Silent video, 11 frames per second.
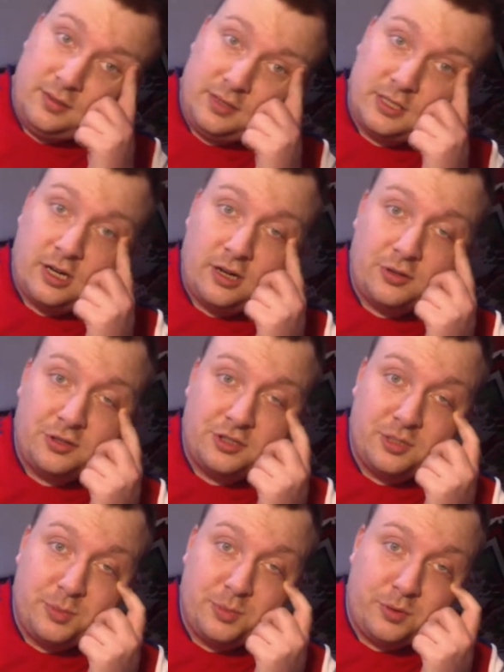It's cold on
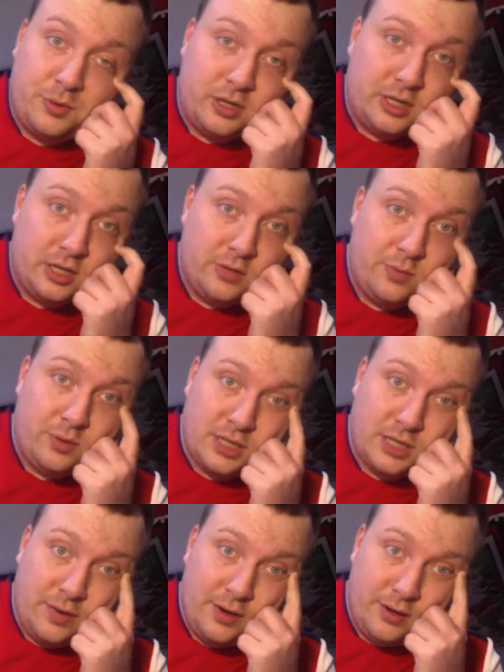Gibraltar. I don't know what's
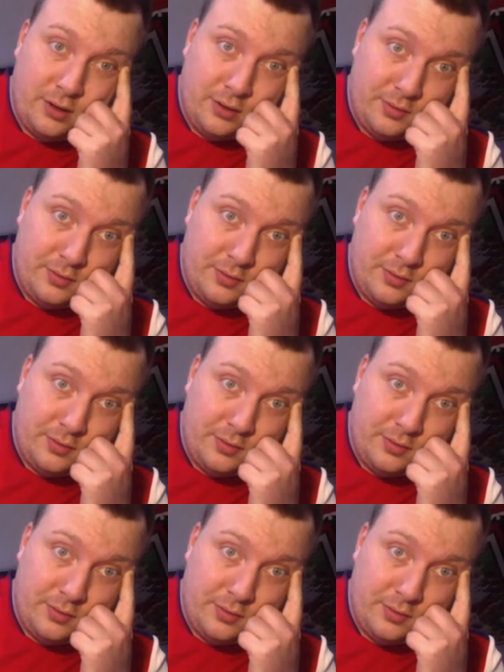going on.